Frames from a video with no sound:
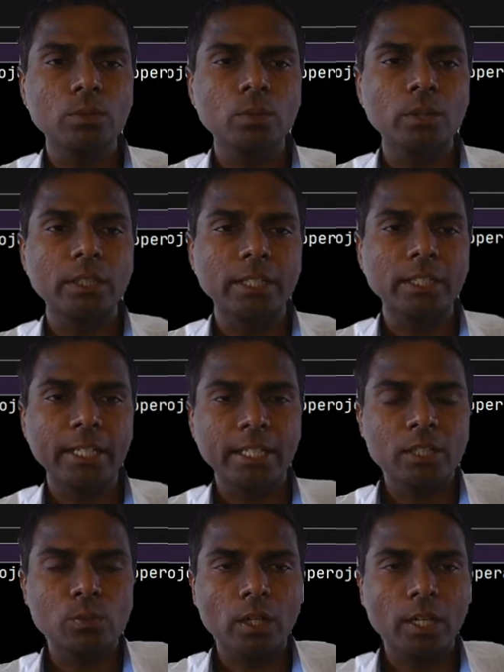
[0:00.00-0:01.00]
so in that
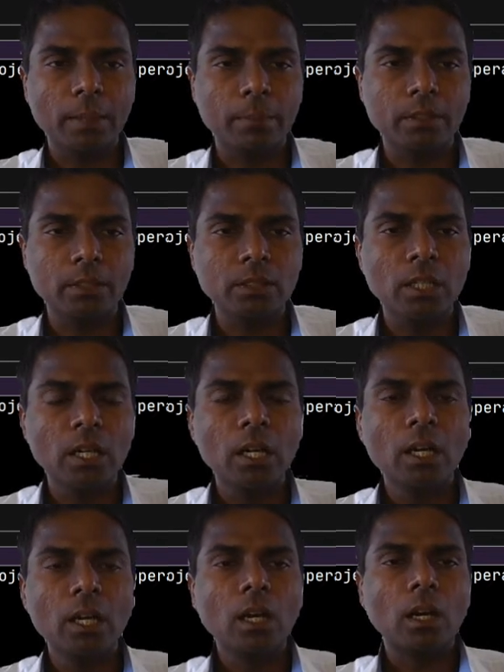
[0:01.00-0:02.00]
case what happens,
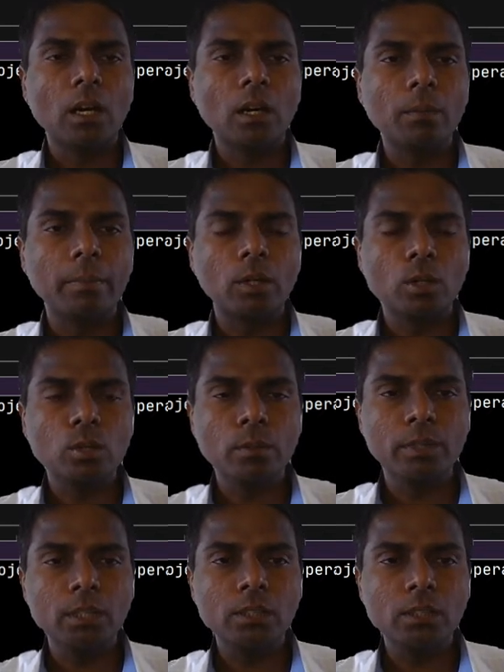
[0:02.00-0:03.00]
because
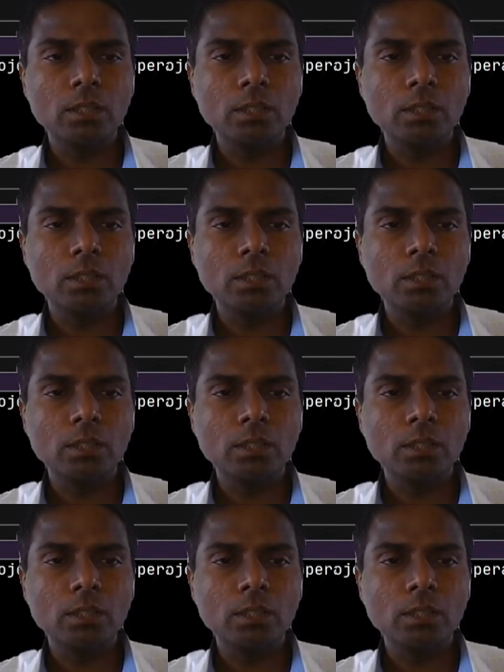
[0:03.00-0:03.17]
of these